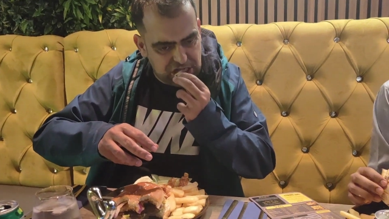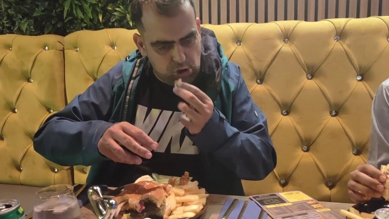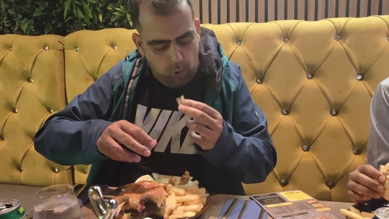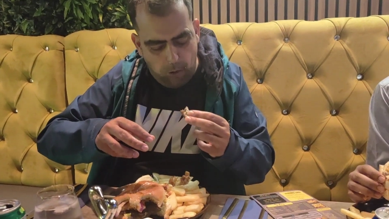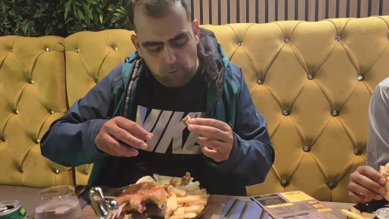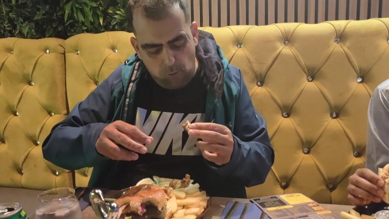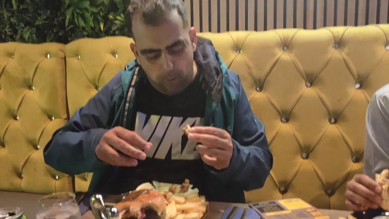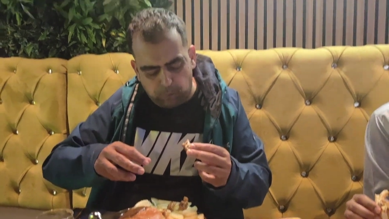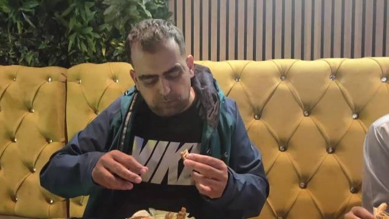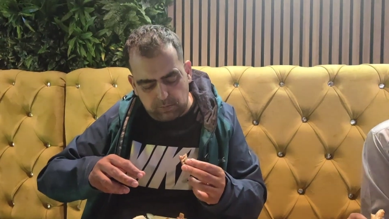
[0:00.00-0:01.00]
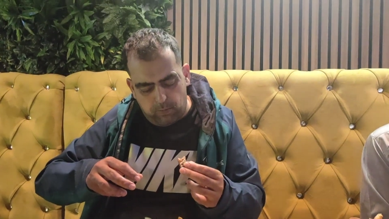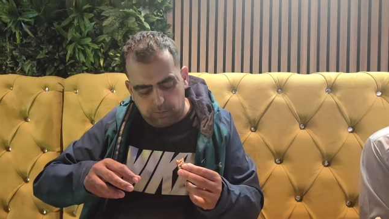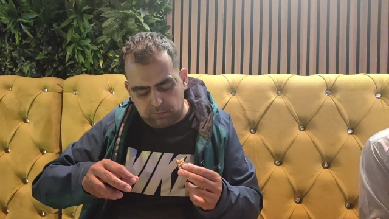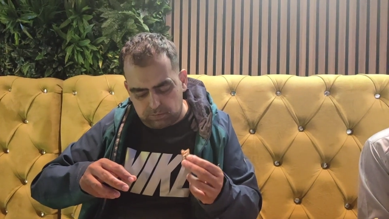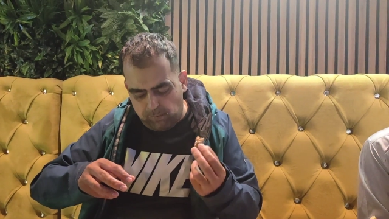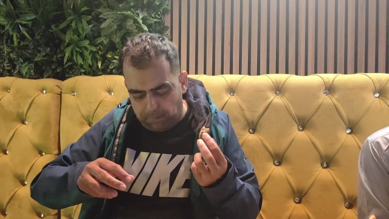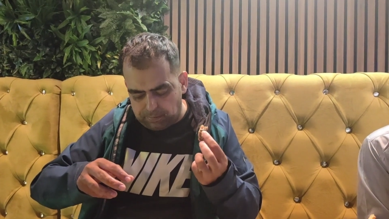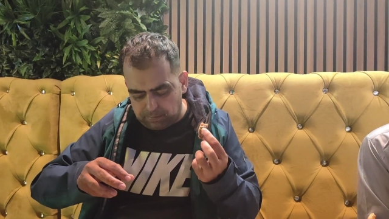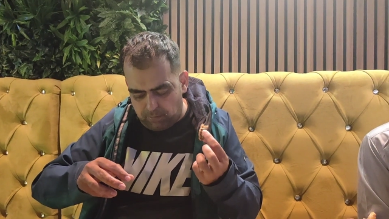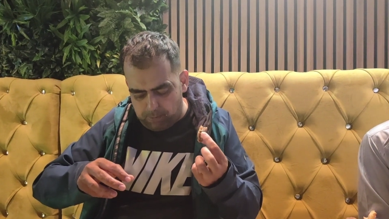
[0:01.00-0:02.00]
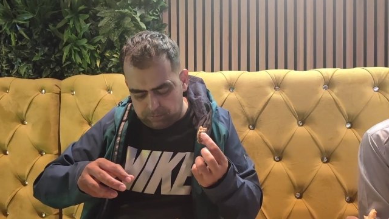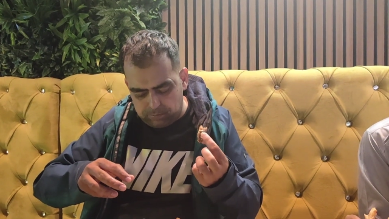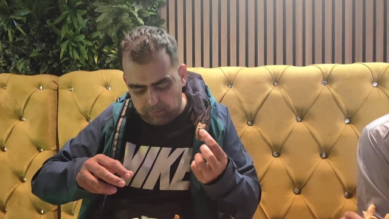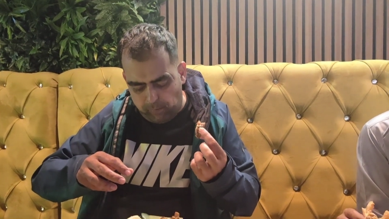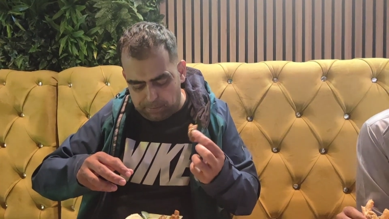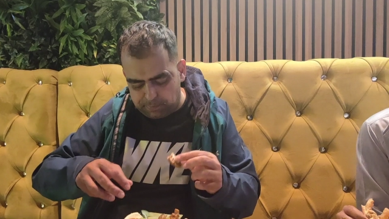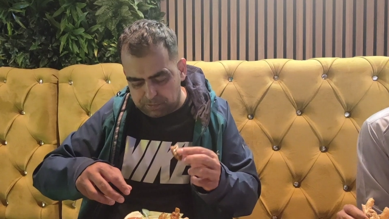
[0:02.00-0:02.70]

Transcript: [no speech]